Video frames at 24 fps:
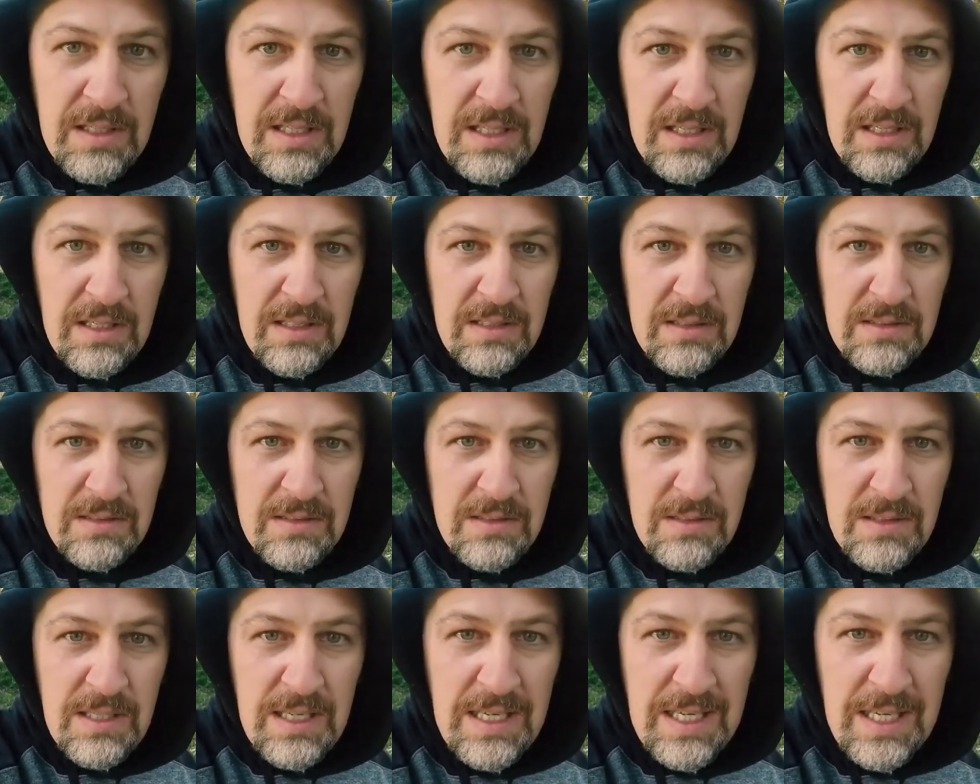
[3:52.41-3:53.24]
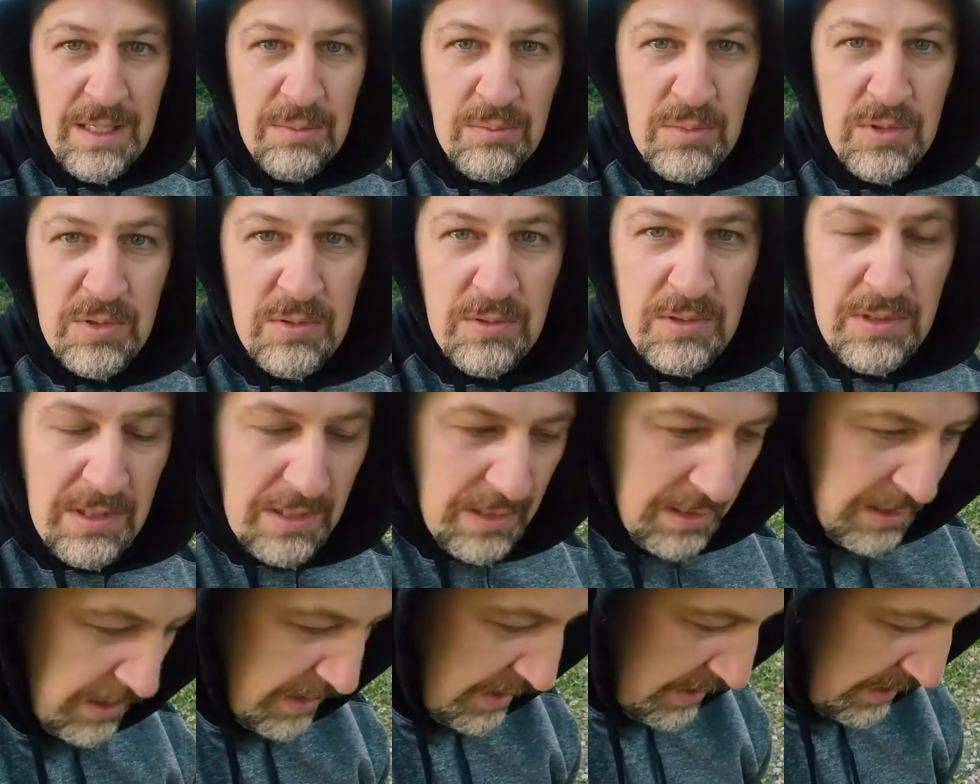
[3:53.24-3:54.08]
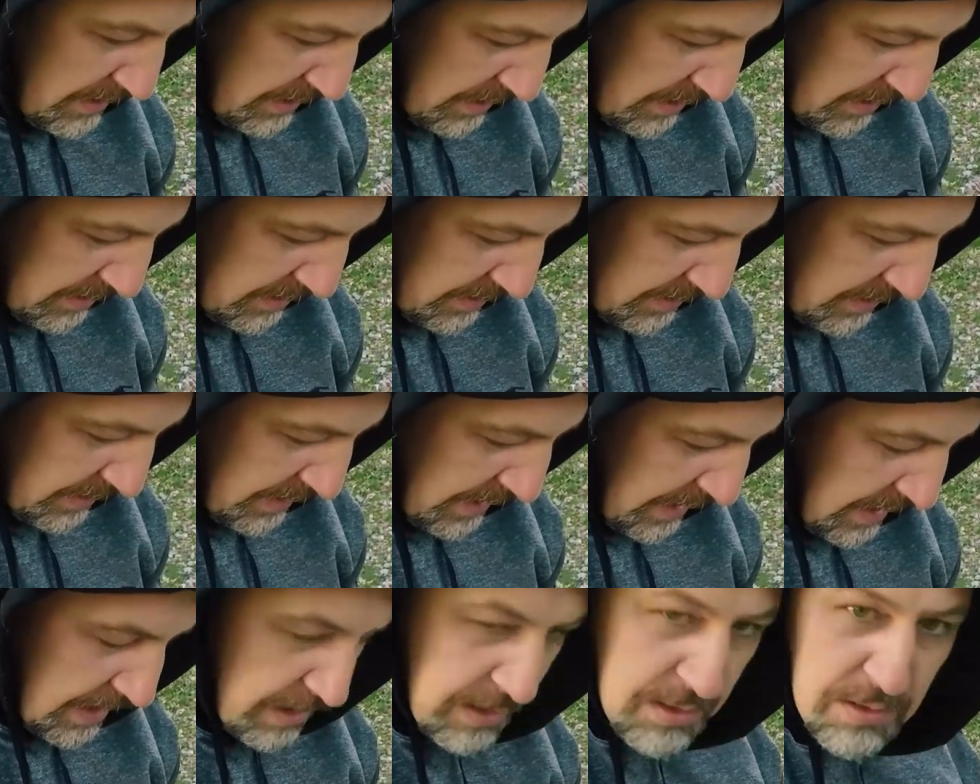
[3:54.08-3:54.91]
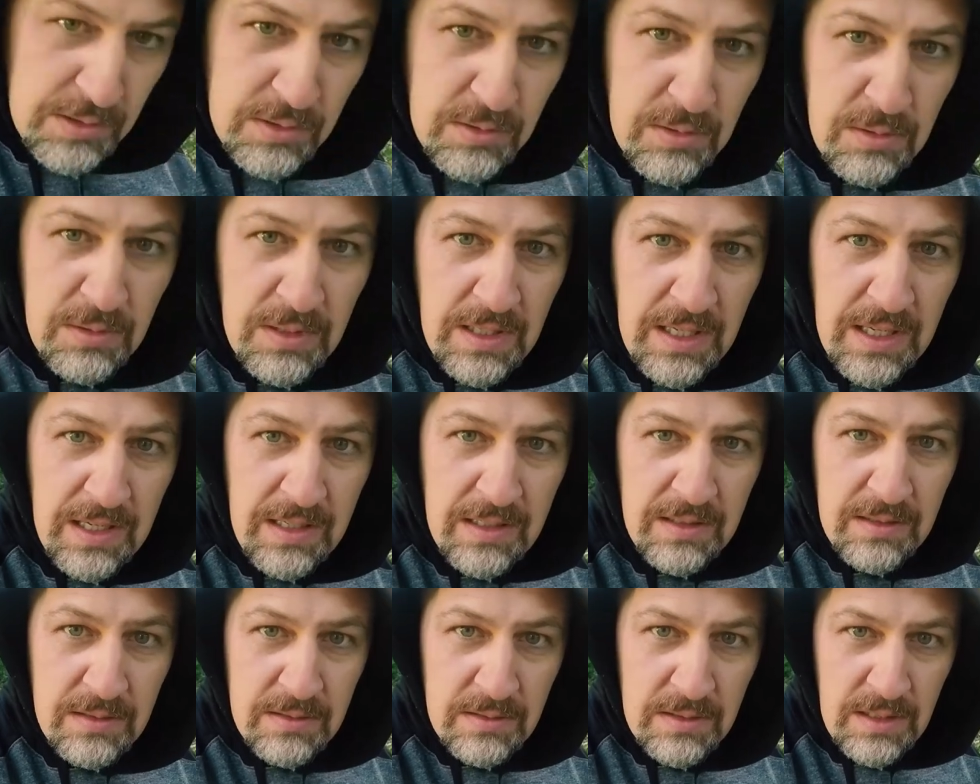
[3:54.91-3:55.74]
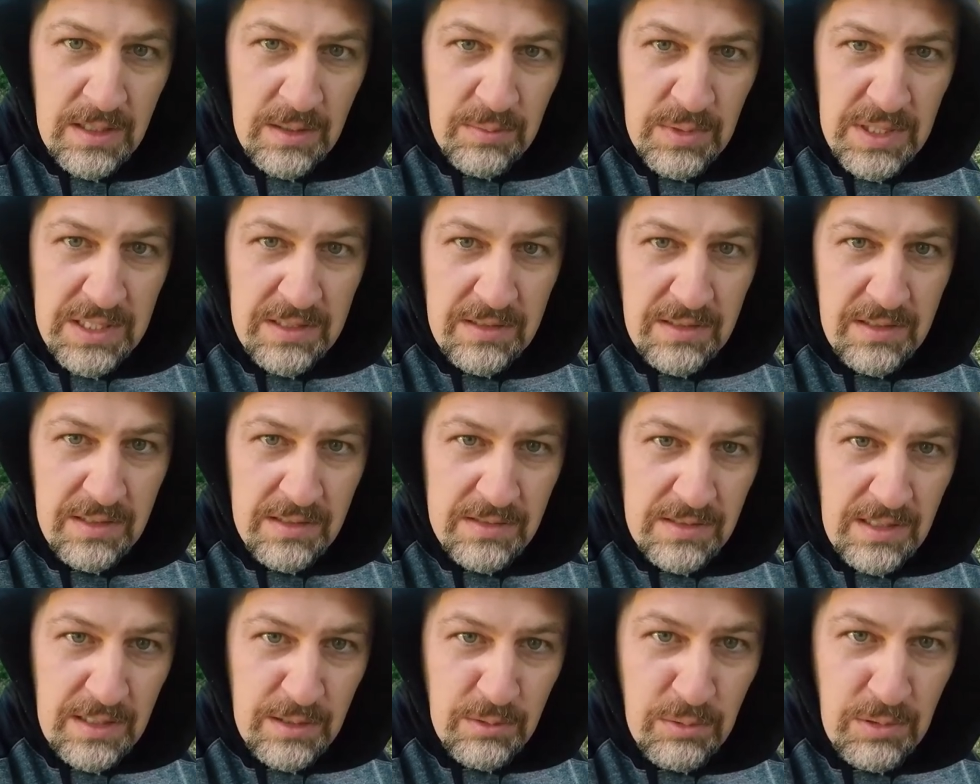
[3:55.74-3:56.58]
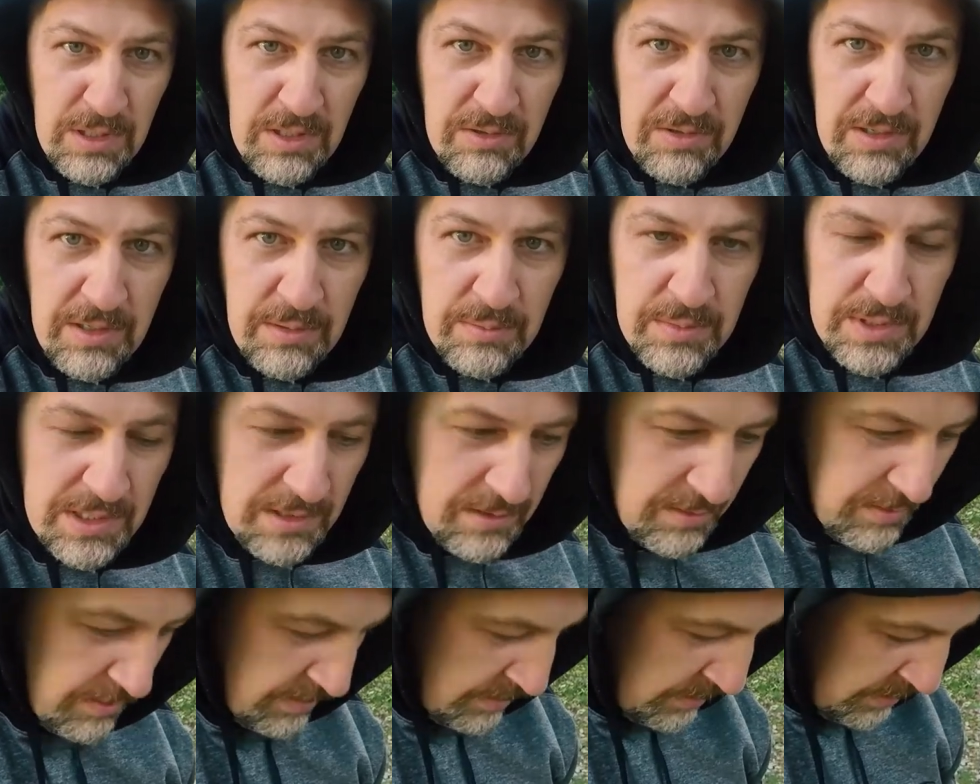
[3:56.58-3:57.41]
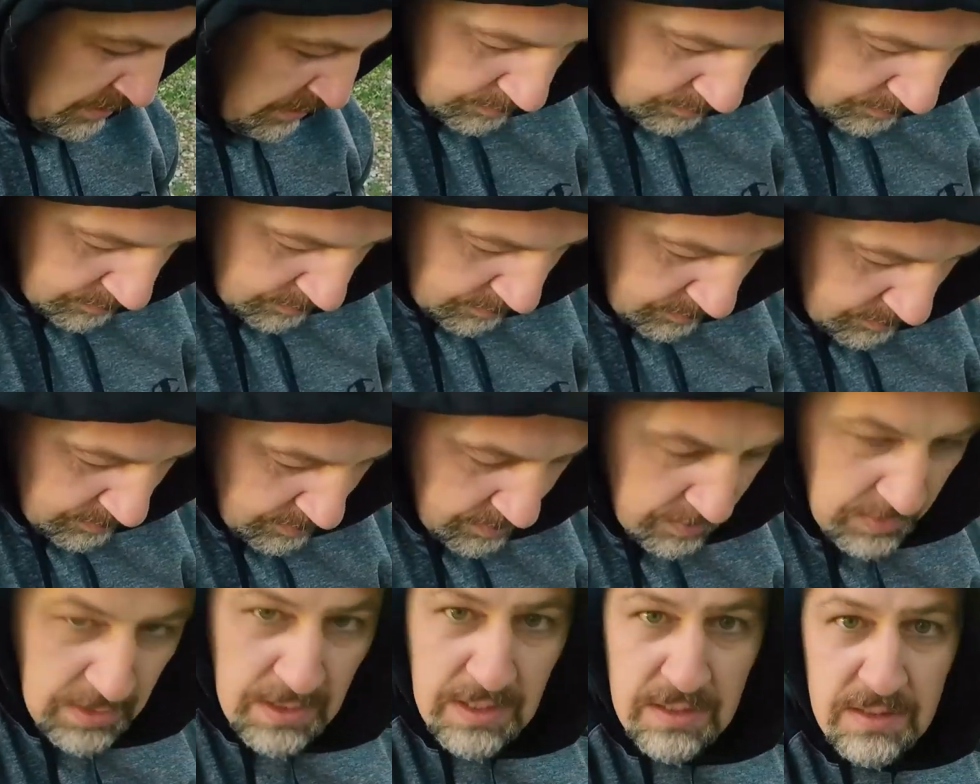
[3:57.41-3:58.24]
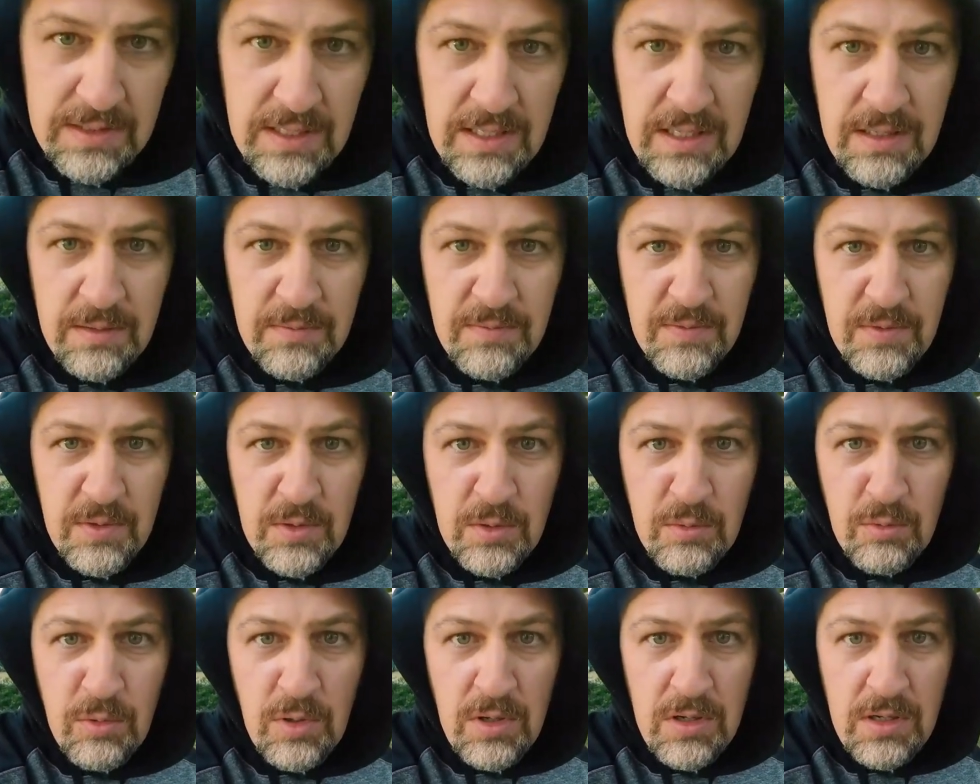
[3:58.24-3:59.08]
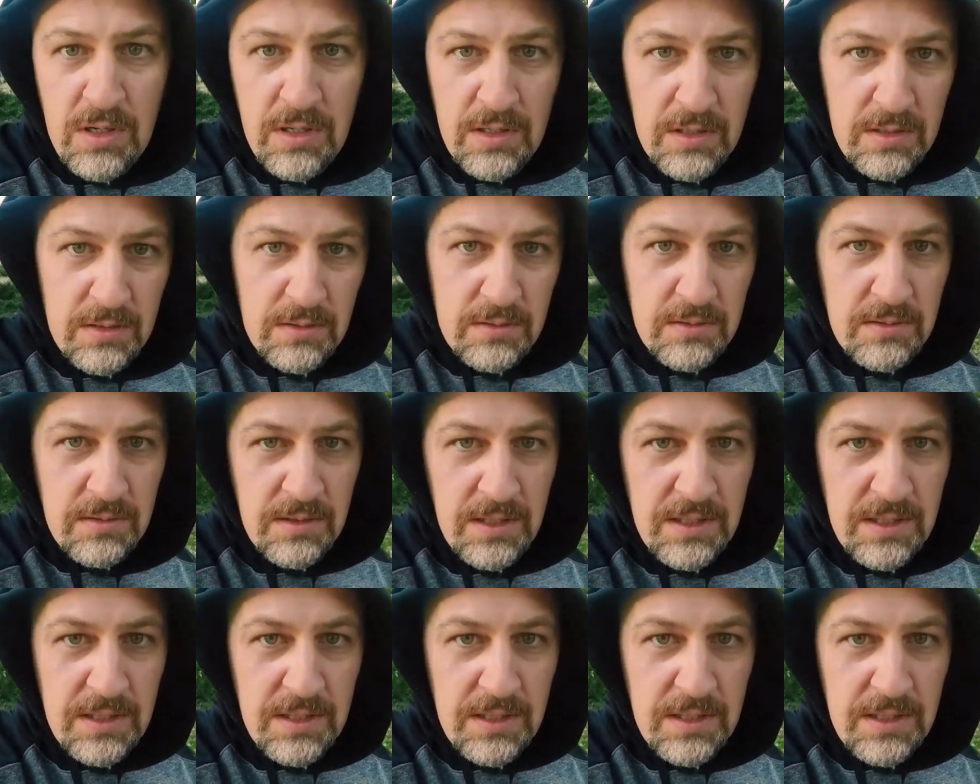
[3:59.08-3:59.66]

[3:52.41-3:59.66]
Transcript: And it's time to clean his cage today. I mean, his aquarium. And take him for a walk.